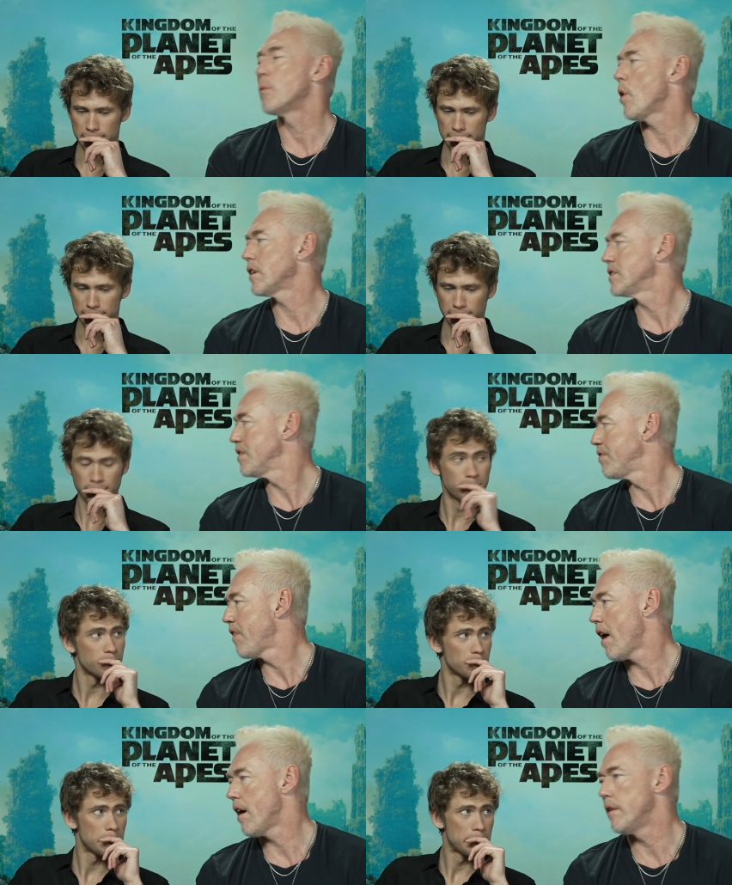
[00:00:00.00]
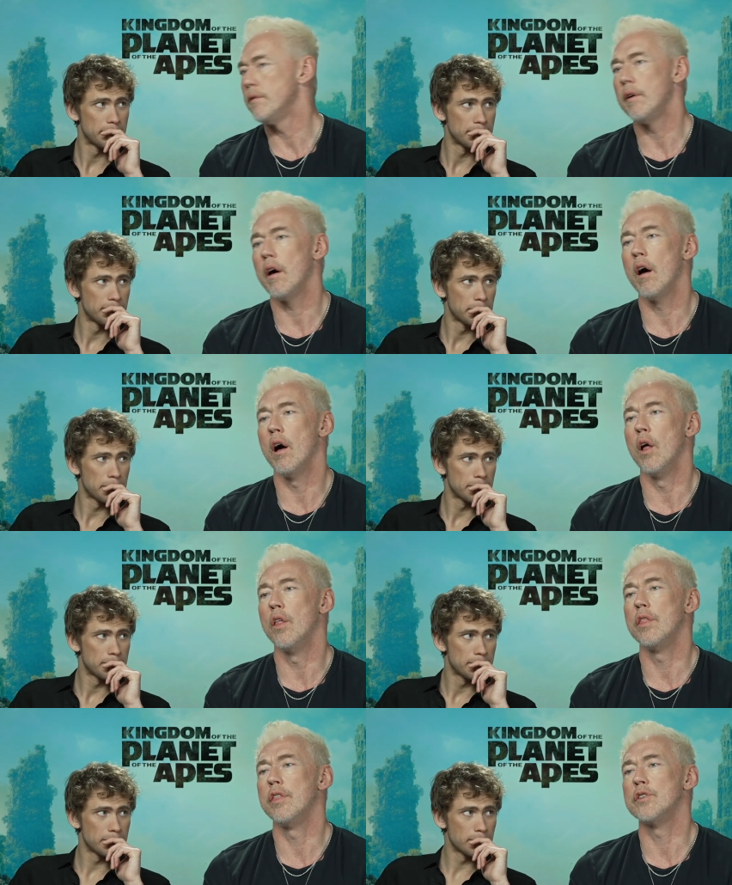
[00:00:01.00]
Speaker 1: wanted to find uh,
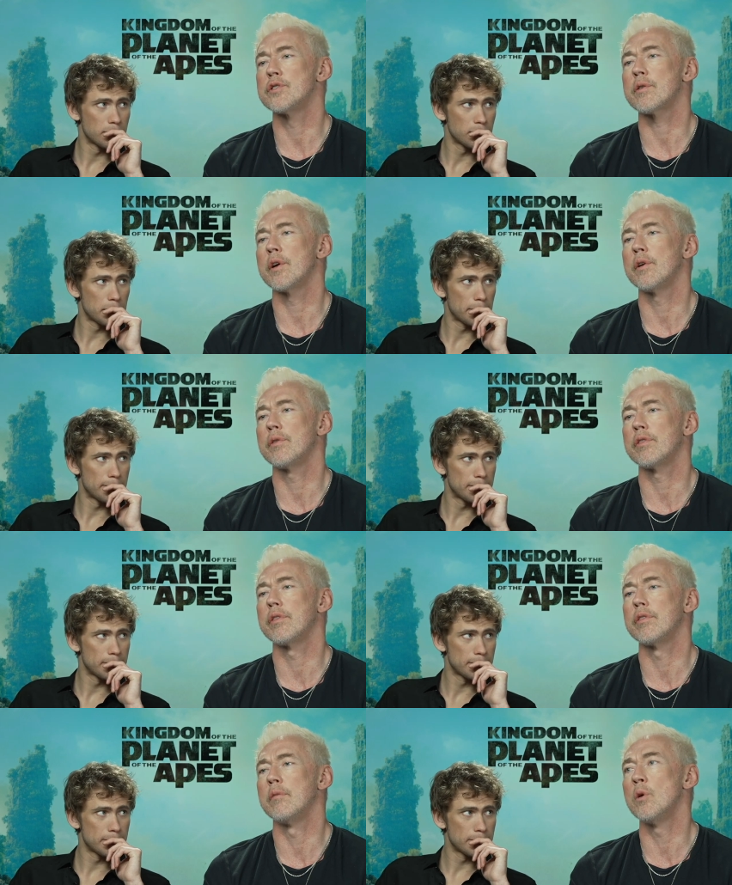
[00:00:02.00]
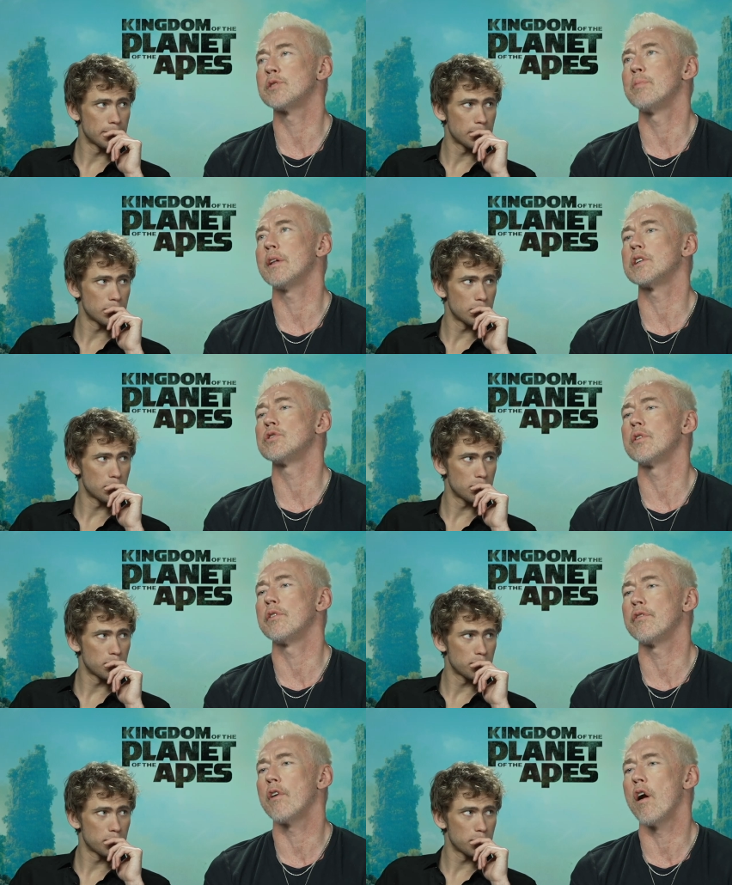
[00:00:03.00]
the truth, the most compelling
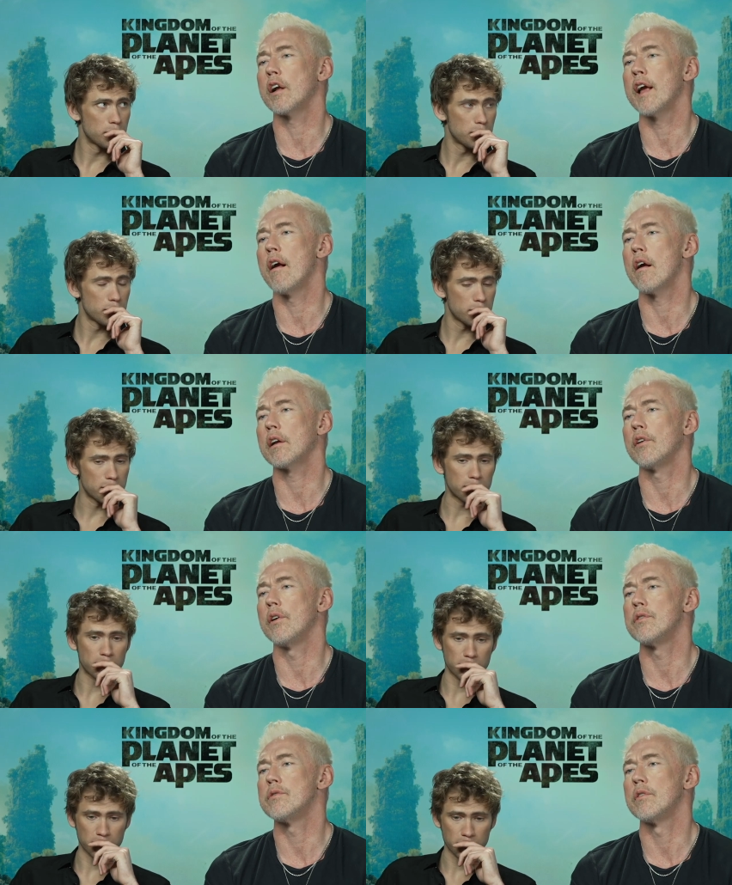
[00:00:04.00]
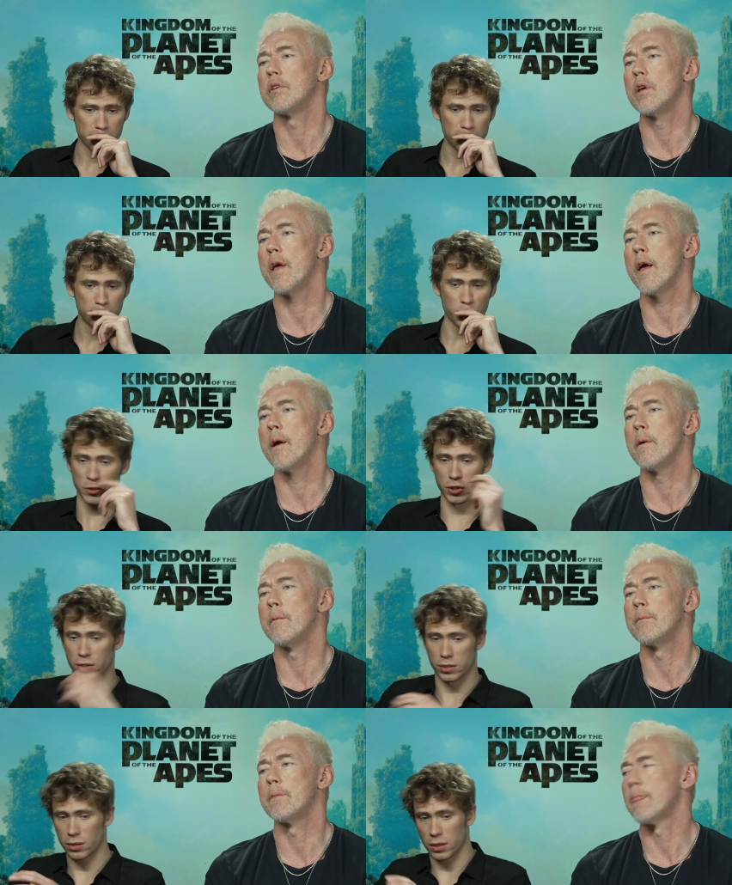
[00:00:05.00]
truth for our characters. Mm-hmm. Right. Yeah. Which
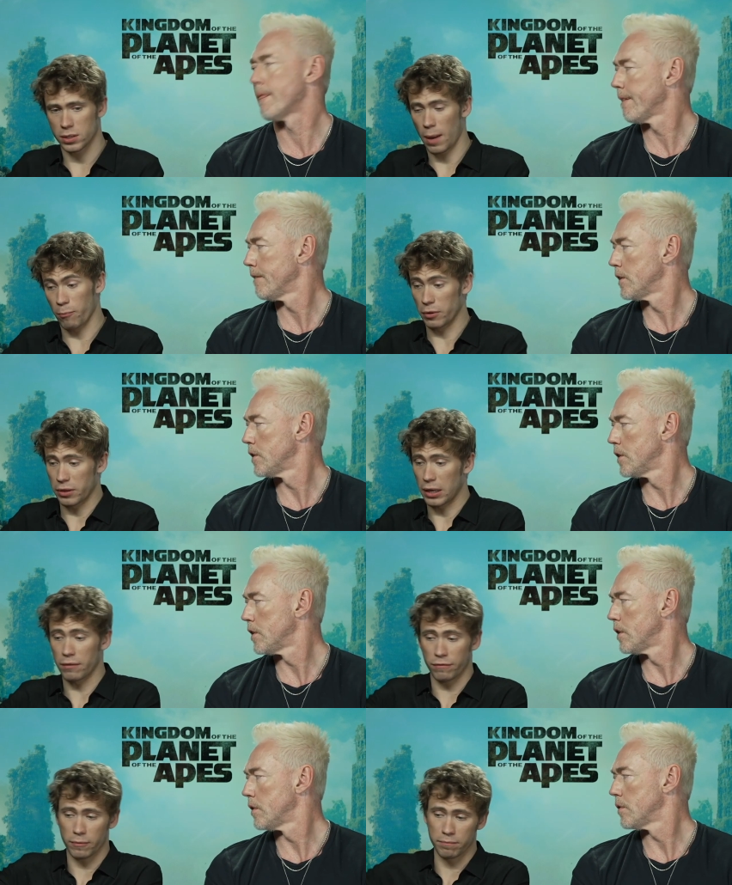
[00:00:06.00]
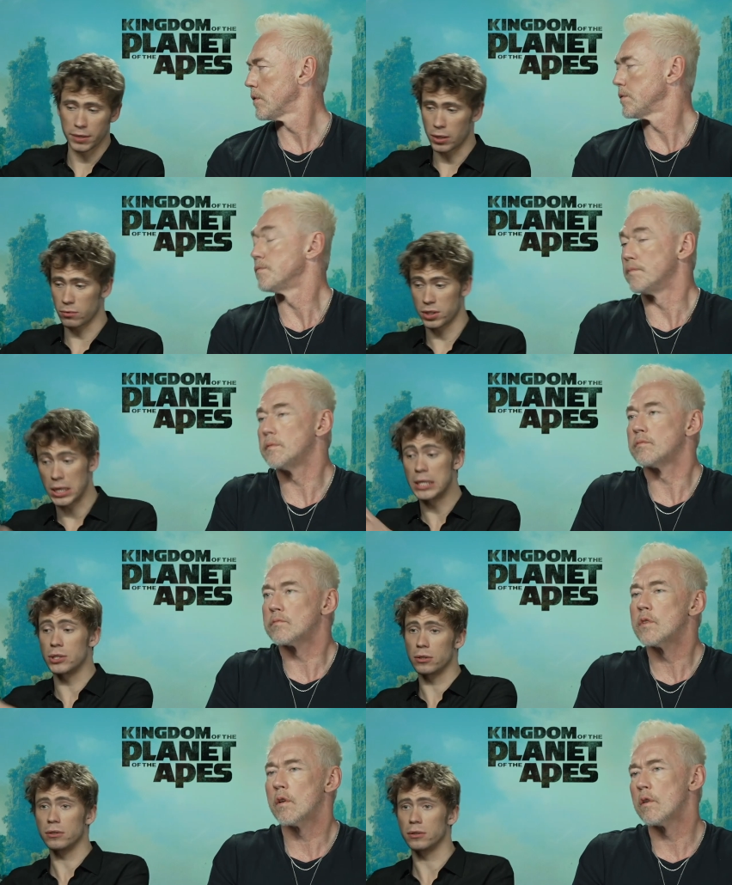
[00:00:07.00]
is
Speaker 2: a separate thing from you know
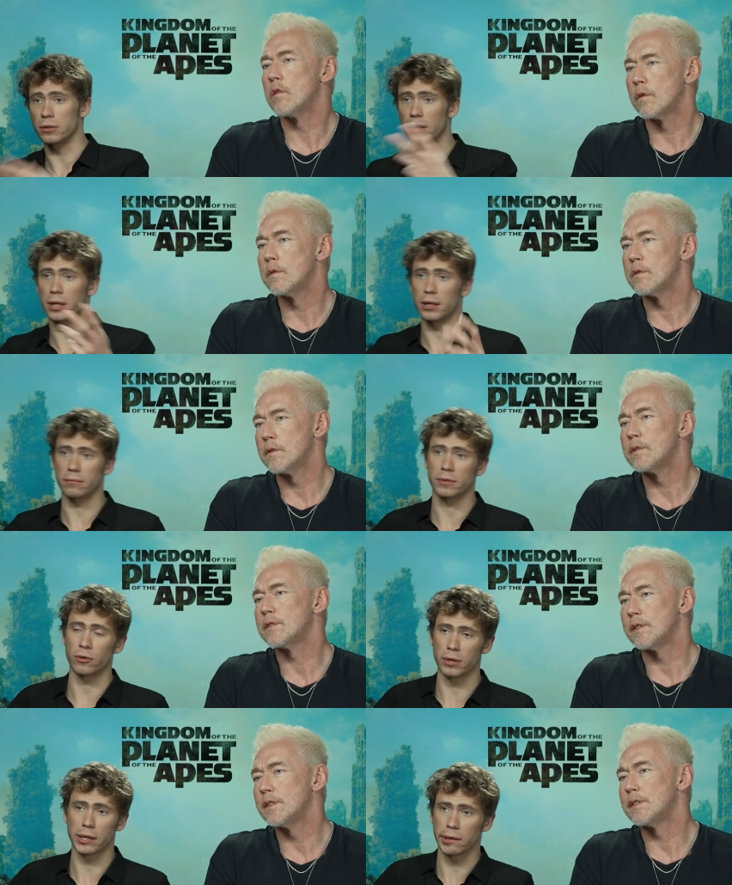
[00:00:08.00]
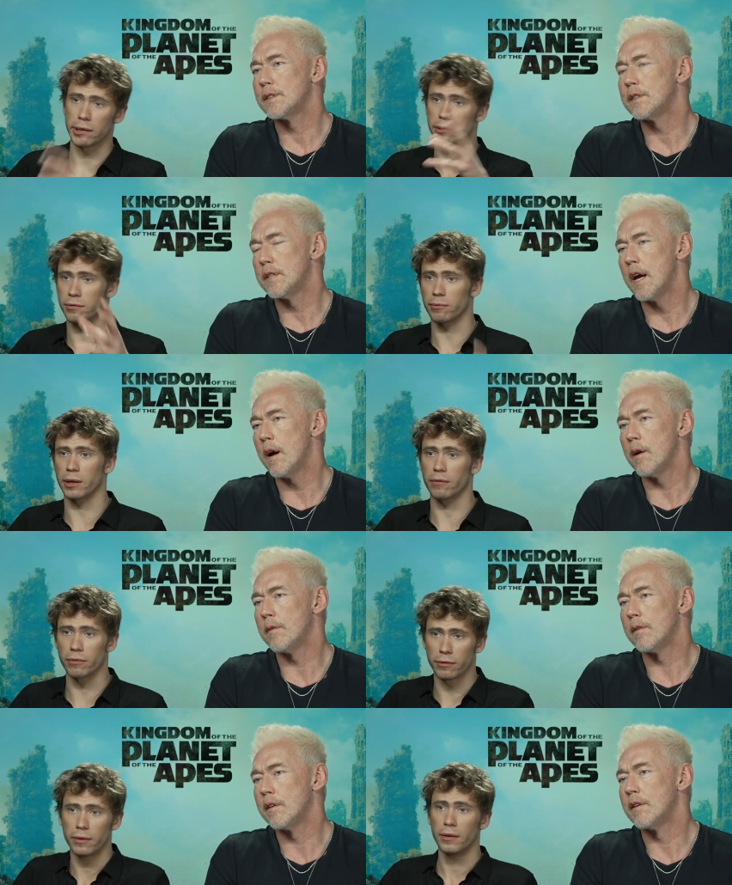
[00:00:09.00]
Caesar or any Cornelius, yeah. whatever.
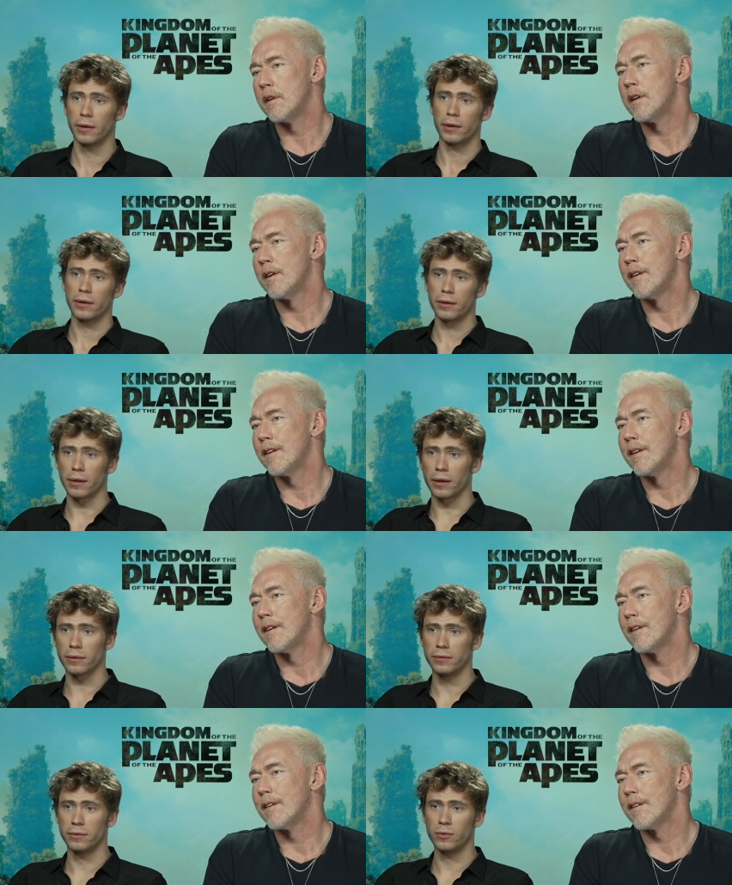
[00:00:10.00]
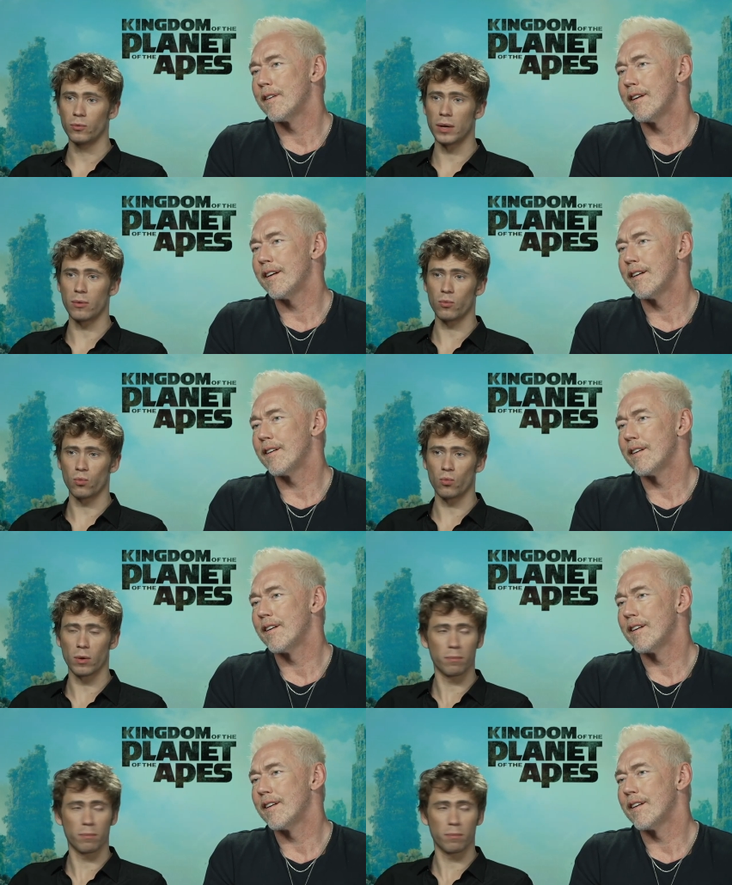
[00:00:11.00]
Right. Yeah, yeah. Exactly. We, yeah, and, we're